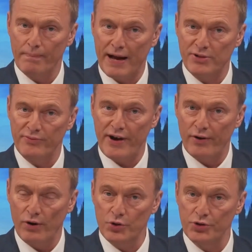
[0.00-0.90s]
back to
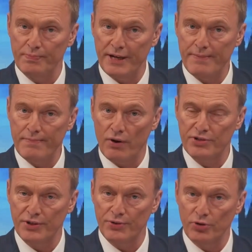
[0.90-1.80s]
Farage with me,
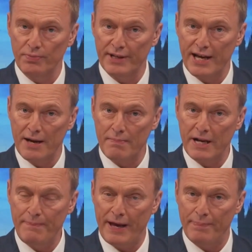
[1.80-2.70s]
Martin Daubney. Now, many
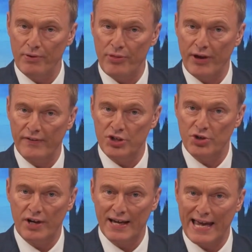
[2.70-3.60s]
people think that
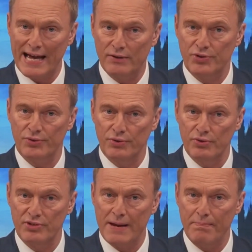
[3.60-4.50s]
Sharia councils
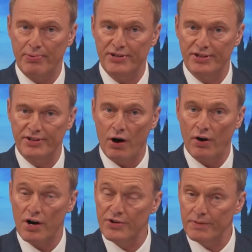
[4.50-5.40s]
in Britain are
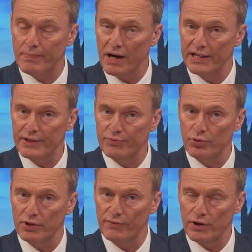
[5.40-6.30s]
undermining the
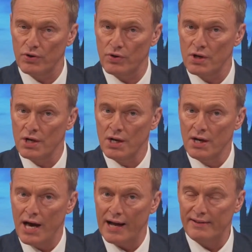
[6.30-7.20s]
rule of law.
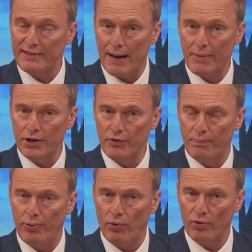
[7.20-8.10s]
And a damning new
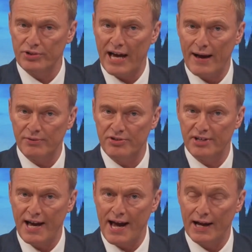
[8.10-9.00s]
report out
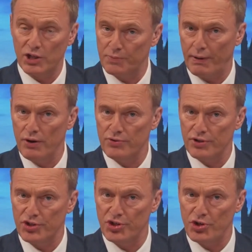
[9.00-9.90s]
today
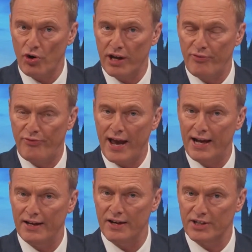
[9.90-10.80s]
exposes shocking
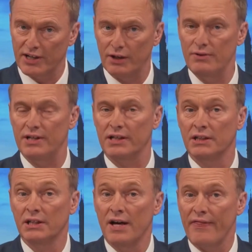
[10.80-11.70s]
failures, including
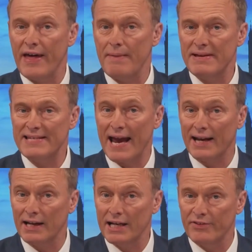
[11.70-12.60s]
their
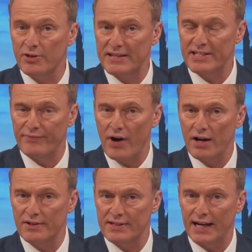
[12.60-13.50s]
mishandling of domestic
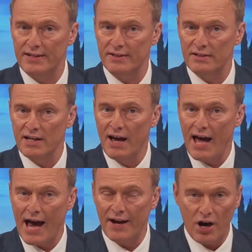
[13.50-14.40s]
violence cases
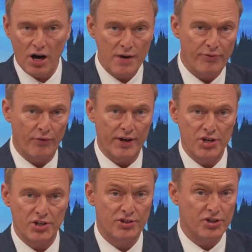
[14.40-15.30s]
and overreach
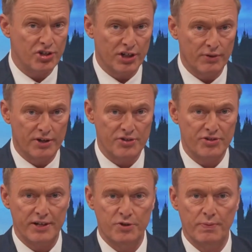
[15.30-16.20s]
into child custody
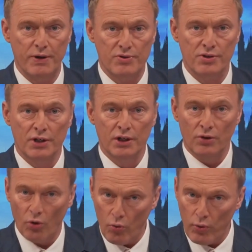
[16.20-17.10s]
disputes,
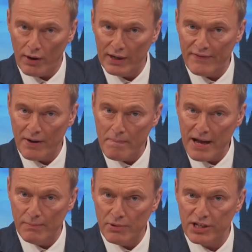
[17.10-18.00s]
all while leaving
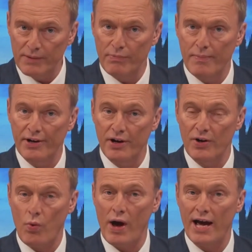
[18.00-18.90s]
many Muslim women
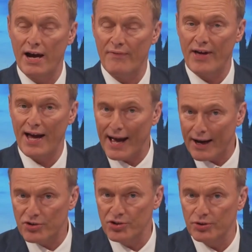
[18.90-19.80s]
unaware of their
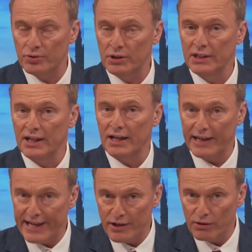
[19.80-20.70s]
actual
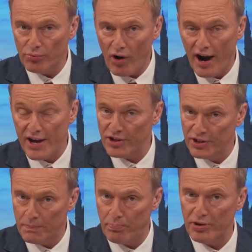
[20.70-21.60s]
legal rights
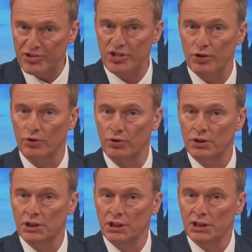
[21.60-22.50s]
under British law.
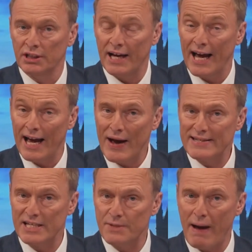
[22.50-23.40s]
Now, how has
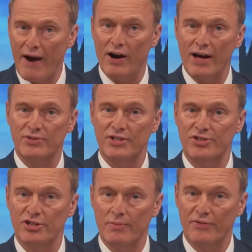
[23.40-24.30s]
this parallel
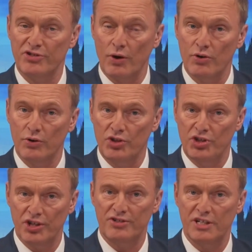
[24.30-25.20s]
system of so-called
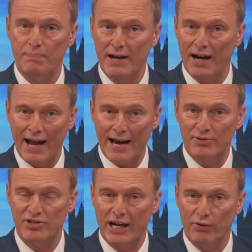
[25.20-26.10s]
justice been allowed to
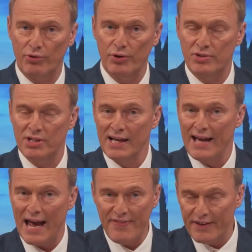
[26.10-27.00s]
take root
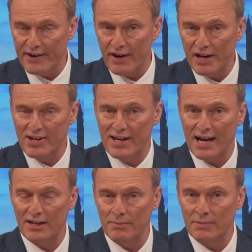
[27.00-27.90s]
in the United
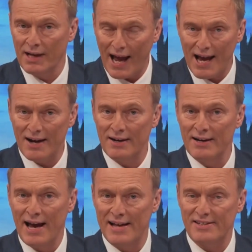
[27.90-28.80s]
Kingdom? And
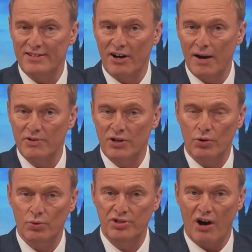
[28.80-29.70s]
is it time to
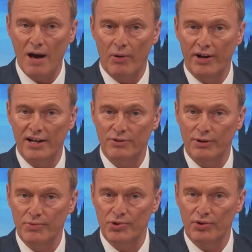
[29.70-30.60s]
call time on it? Well,
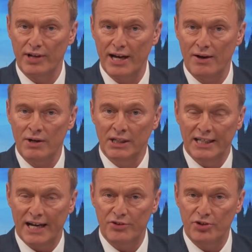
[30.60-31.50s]
I'm joined now
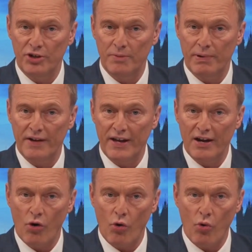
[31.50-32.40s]
in the studio by the
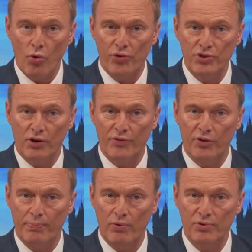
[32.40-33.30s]
authors of the
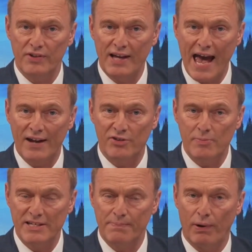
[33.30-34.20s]
report, the head of
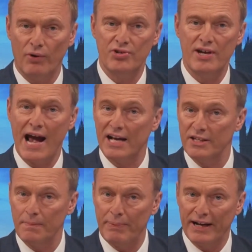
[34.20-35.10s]
domestic policy at
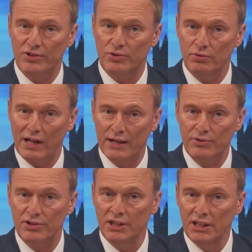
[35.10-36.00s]
the Pickthall
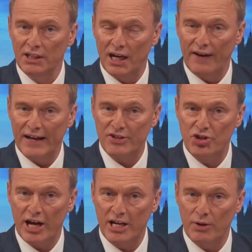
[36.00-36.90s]
House, and that's
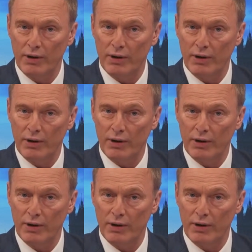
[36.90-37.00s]
Jacob